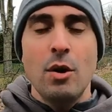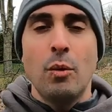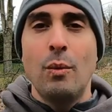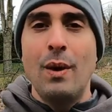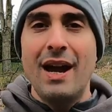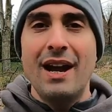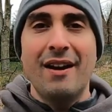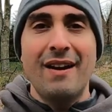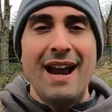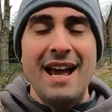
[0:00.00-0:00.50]

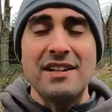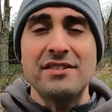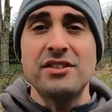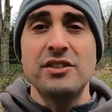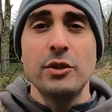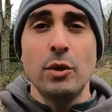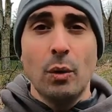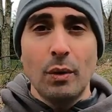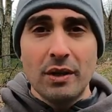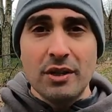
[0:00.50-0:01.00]
Whereas
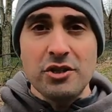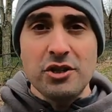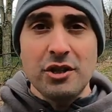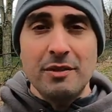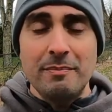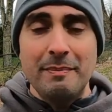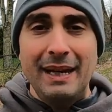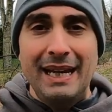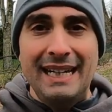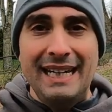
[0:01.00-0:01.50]
the
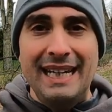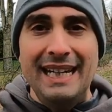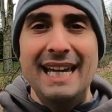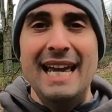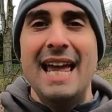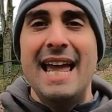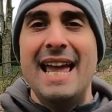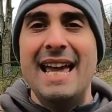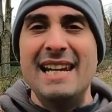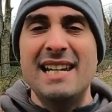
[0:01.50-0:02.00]
Origin
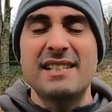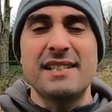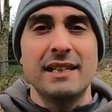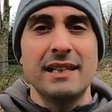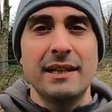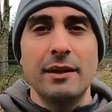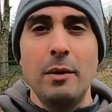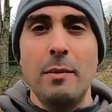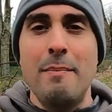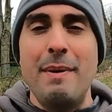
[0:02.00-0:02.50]
Beanie, it is a
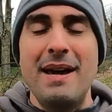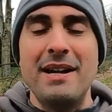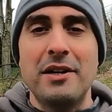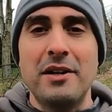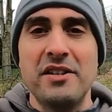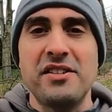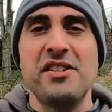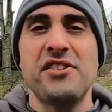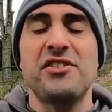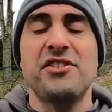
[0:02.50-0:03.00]
little
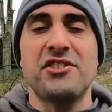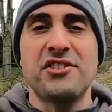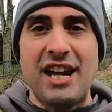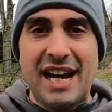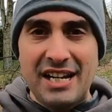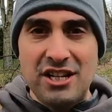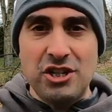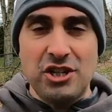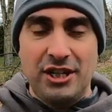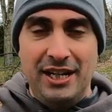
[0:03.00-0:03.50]
better as a
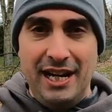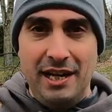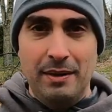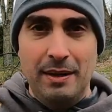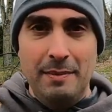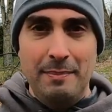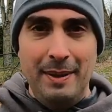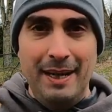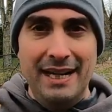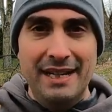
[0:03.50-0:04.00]

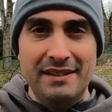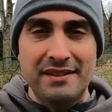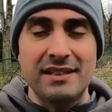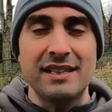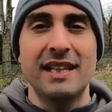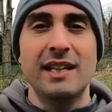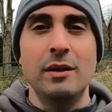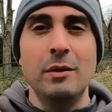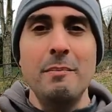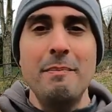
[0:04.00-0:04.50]
stationary
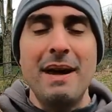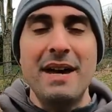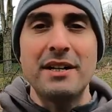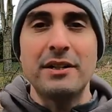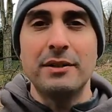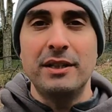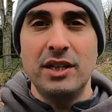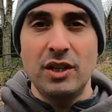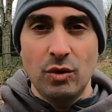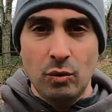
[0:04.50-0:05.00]
piece, little
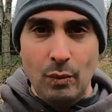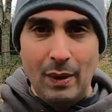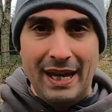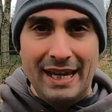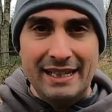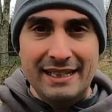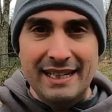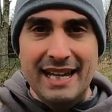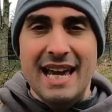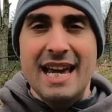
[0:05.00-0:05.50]
better in the
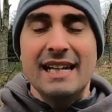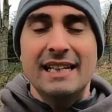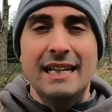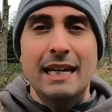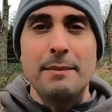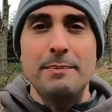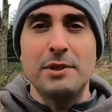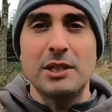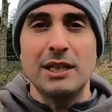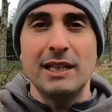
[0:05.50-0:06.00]
wind,
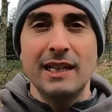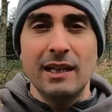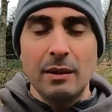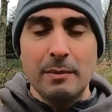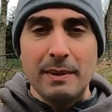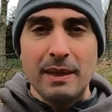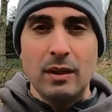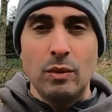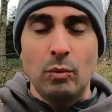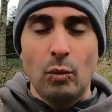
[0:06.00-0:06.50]
keeps you a
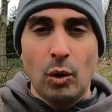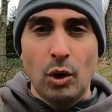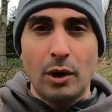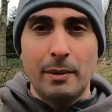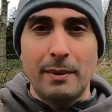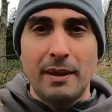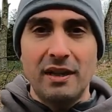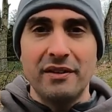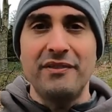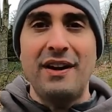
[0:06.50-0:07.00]
little bit
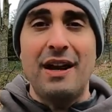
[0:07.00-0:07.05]
warmer.